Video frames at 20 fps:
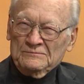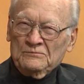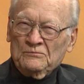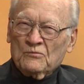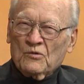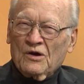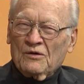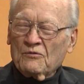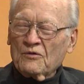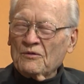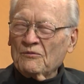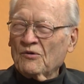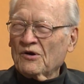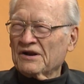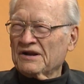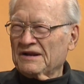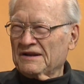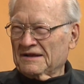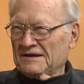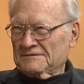well, we
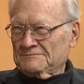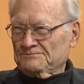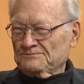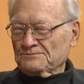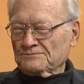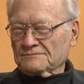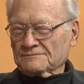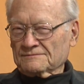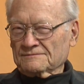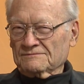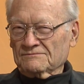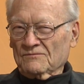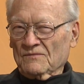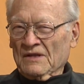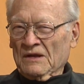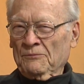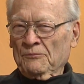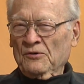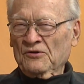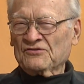wanted to
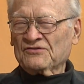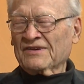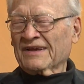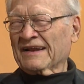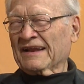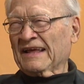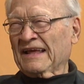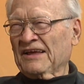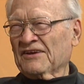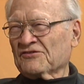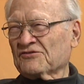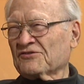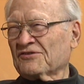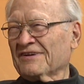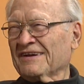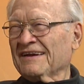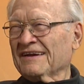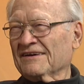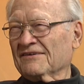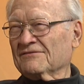present a
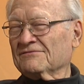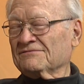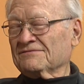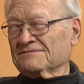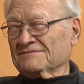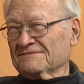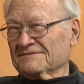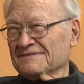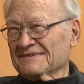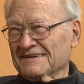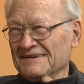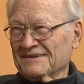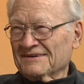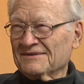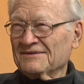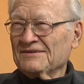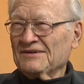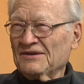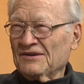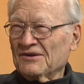history of,
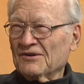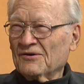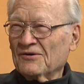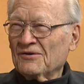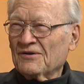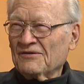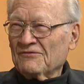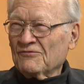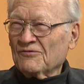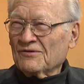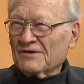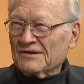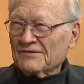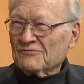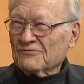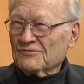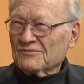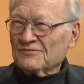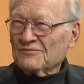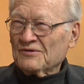you know, of
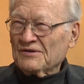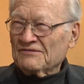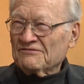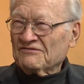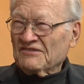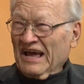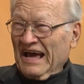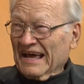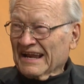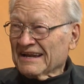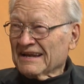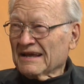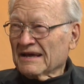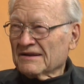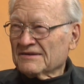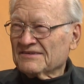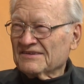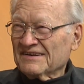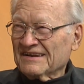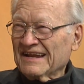what we've done
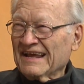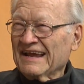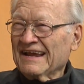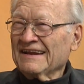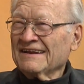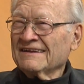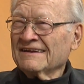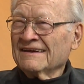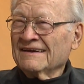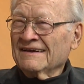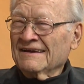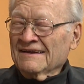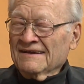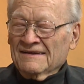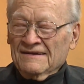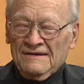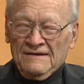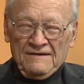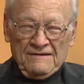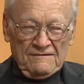to date,
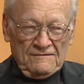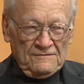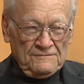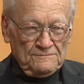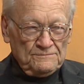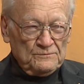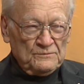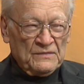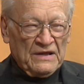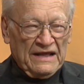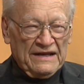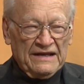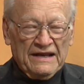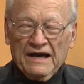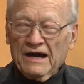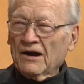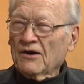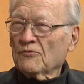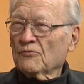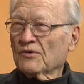and
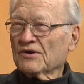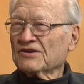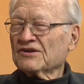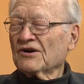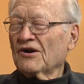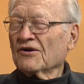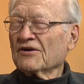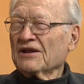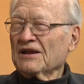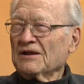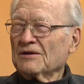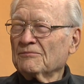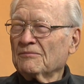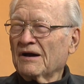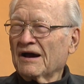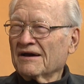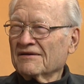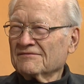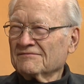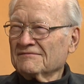now we're talking
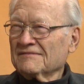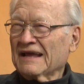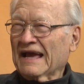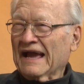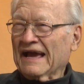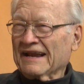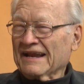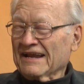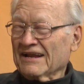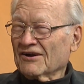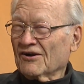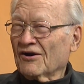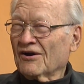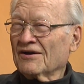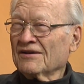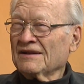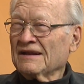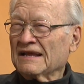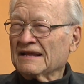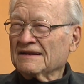about adding
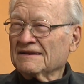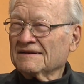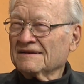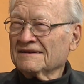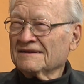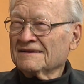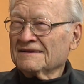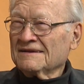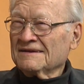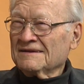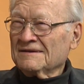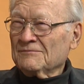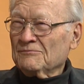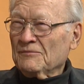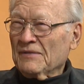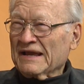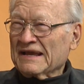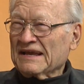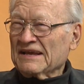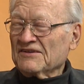on and
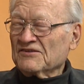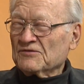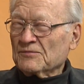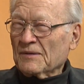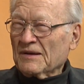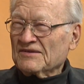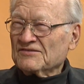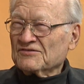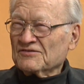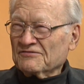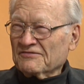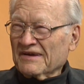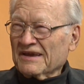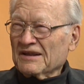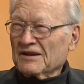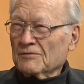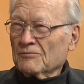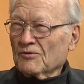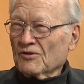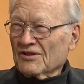making space
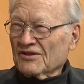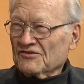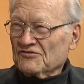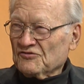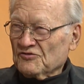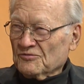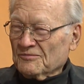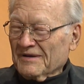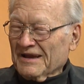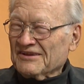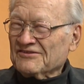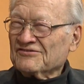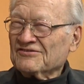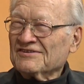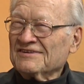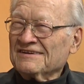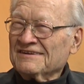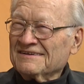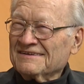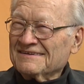available, as you
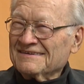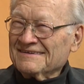mentioned,